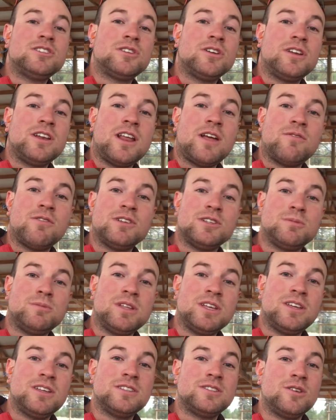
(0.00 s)
turning out
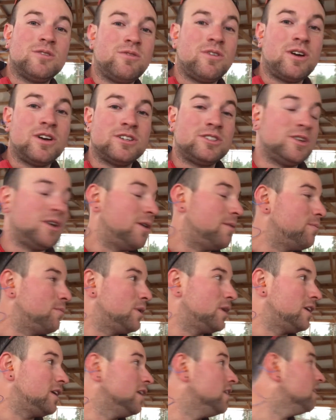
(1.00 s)
reasonably good so far, so I'm
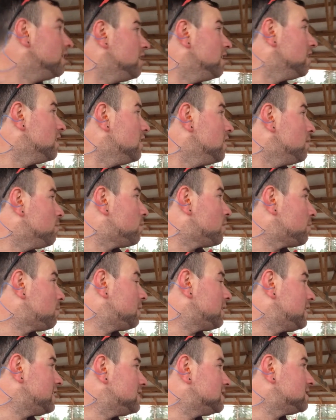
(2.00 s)
pretty
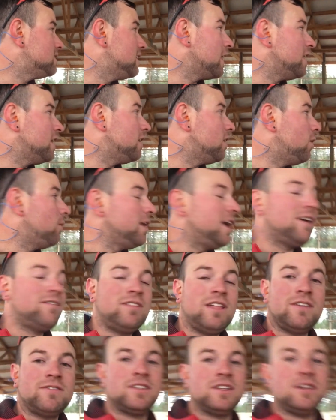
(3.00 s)
pleased. I think all we have
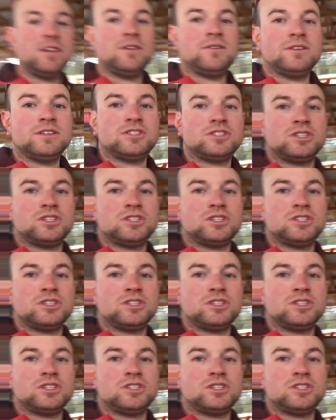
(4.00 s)
left to do is